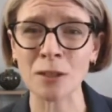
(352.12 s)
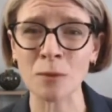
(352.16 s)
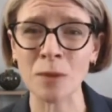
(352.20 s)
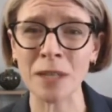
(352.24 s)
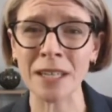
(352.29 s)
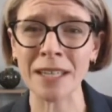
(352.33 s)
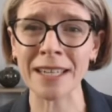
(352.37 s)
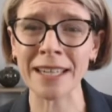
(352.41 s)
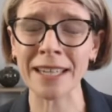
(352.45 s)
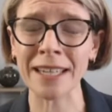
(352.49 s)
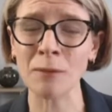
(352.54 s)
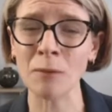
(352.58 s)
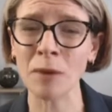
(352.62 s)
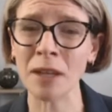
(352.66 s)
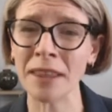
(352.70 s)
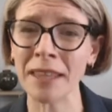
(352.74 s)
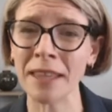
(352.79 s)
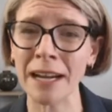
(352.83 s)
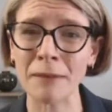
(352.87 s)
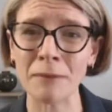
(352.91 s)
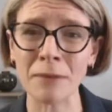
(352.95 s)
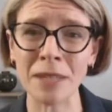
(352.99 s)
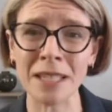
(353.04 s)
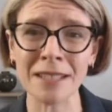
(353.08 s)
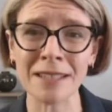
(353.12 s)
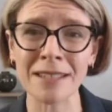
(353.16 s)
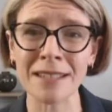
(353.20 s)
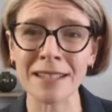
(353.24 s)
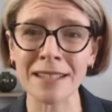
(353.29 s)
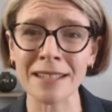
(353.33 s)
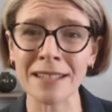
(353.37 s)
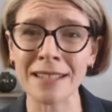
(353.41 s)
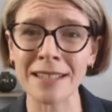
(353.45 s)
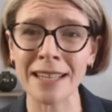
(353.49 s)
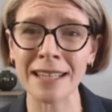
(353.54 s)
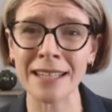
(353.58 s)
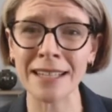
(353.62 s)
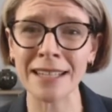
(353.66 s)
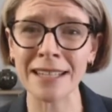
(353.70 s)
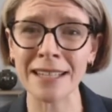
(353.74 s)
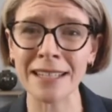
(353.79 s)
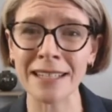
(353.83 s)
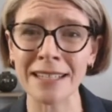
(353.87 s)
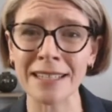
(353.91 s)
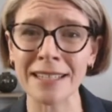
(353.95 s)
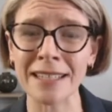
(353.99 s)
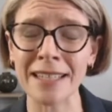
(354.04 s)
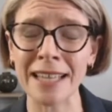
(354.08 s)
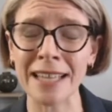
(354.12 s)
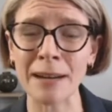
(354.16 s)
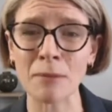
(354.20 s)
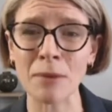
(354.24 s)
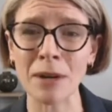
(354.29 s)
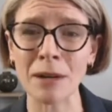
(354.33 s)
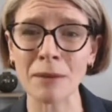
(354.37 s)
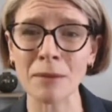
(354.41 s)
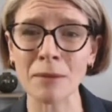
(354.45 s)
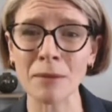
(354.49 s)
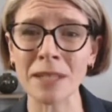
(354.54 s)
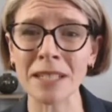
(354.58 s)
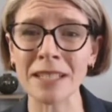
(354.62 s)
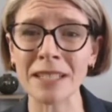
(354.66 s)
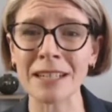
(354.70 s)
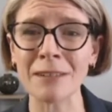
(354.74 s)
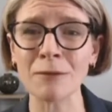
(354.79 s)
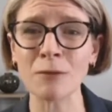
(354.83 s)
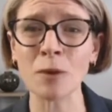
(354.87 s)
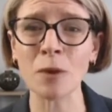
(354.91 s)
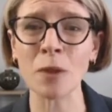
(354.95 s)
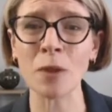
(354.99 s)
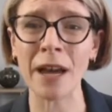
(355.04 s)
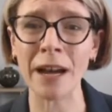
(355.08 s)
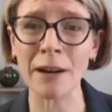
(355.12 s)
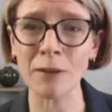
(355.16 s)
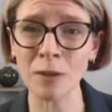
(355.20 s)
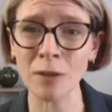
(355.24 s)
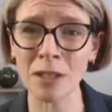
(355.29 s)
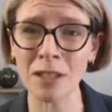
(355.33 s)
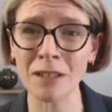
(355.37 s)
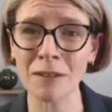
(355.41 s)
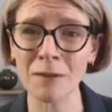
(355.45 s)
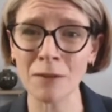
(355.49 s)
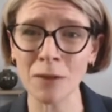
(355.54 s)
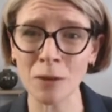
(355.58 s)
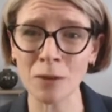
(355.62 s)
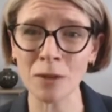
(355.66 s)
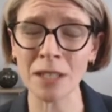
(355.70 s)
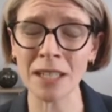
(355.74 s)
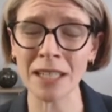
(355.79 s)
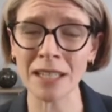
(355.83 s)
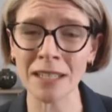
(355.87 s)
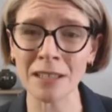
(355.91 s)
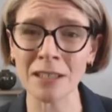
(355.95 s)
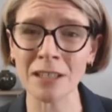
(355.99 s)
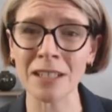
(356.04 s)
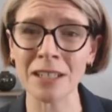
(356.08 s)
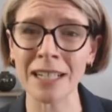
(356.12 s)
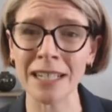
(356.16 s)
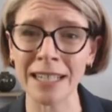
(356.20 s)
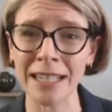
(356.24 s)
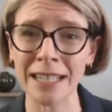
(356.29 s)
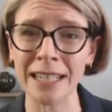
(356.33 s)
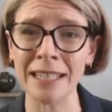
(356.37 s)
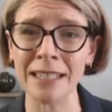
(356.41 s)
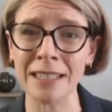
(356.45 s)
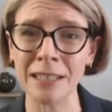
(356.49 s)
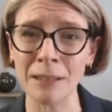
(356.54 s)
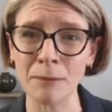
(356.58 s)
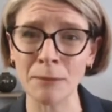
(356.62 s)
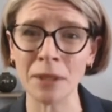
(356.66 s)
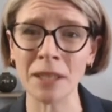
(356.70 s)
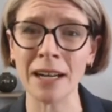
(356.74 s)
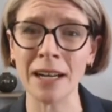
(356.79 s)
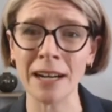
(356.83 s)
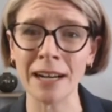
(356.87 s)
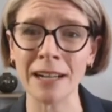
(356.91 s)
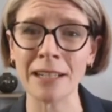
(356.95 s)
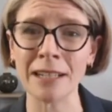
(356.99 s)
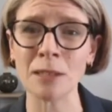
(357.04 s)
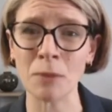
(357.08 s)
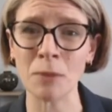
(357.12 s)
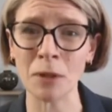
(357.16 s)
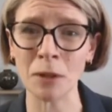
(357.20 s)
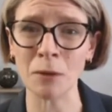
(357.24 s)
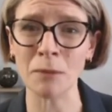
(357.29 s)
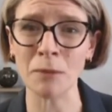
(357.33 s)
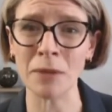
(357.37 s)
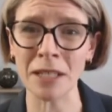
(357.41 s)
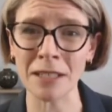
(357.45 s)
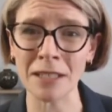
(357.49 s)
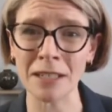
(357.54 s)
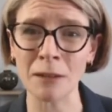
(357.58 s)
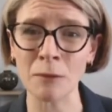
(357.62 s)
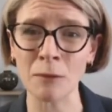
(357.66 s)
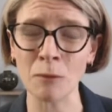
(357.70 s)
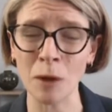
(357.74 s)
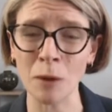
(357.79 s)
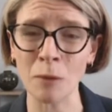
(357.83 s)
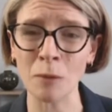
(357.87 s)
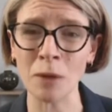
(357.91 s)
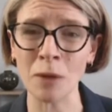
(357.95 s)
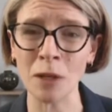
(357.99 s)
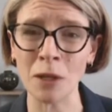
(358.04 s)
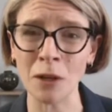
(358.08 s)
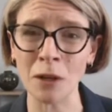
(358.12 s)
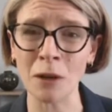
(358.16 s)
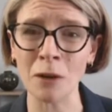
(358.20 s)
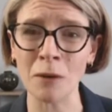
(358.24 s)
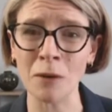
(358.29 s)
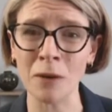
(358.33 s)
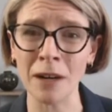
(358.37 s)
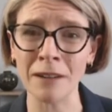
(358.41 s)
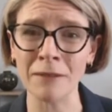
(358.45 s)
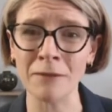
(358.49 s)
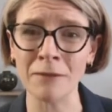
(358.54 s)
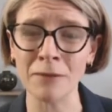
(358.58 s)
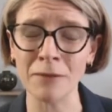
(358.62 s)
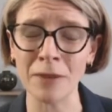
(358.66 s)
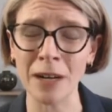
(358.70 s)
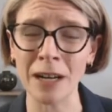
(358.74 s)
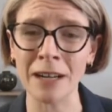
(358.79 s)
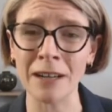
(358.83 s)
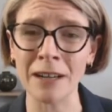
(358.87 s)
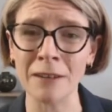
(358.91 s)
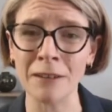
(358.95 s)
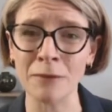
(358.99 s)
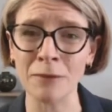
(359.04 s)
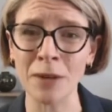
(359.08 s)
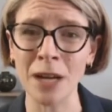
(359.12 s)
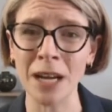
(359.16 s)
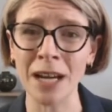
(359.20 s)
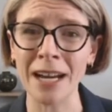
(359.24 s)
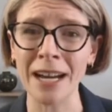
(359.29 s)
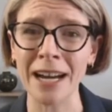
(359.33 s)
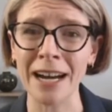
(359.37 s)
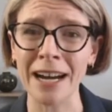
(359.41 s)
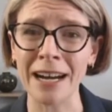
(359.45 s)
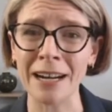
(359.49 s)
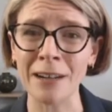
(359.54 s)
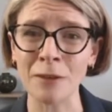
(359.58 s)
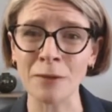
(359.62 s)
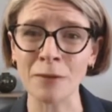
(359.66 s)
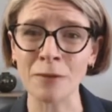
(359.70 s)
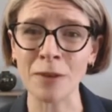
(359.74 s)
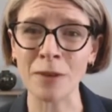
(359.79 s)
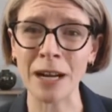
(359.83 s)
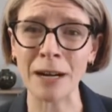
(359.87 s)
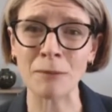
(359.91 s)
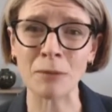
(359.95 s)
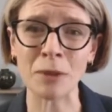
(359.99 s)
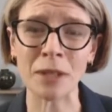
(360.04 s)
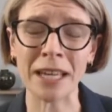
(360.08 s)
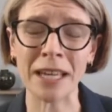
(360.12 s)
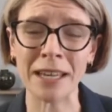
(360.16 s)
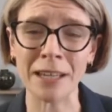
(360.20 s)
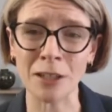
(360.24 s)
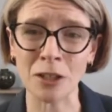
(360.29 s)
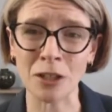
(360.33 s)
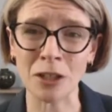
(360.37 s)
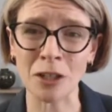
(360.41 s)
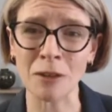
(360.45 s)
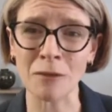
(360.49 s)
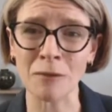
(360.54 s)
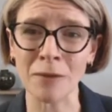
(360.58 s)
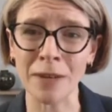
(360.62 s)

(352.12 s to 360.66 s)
week, and what that means is that is that probably several thousand of those kids are going to end up in the hospital based on what we know of of of complication